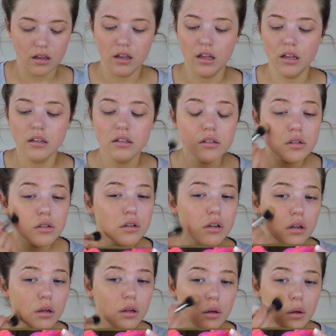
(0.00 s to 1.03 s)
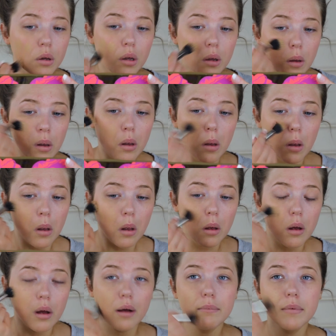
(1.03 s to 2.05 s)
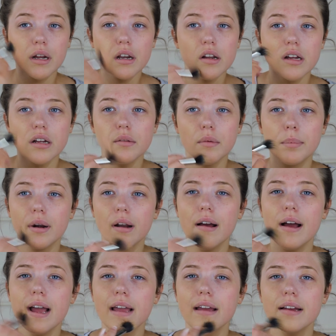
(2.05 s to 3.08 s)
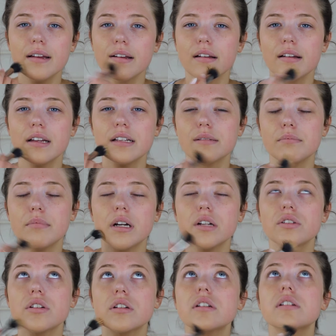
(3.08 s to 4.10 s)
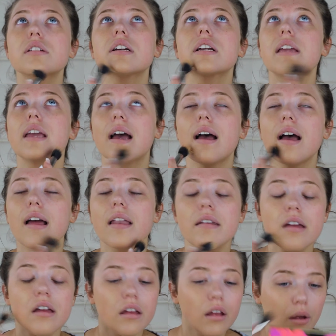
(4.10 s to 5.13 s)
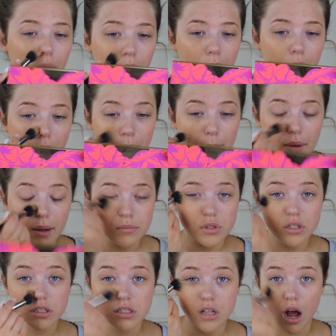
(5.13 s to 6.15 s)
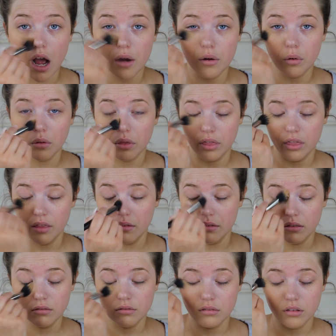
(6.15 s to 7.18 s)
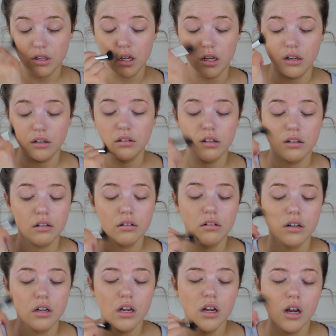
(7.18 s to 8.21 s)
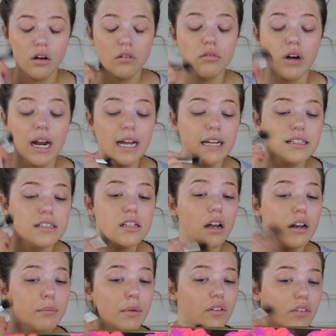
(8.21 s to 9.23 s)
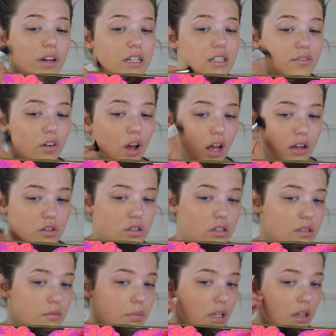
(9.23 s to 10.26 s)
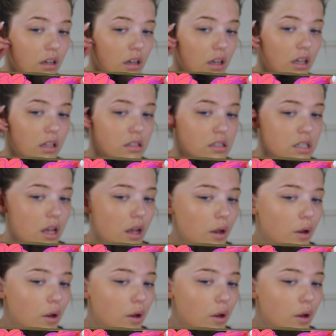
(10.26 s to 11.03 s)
I'm gonna apply as much as I can. I'm just starting on the right hand side of my face first, just because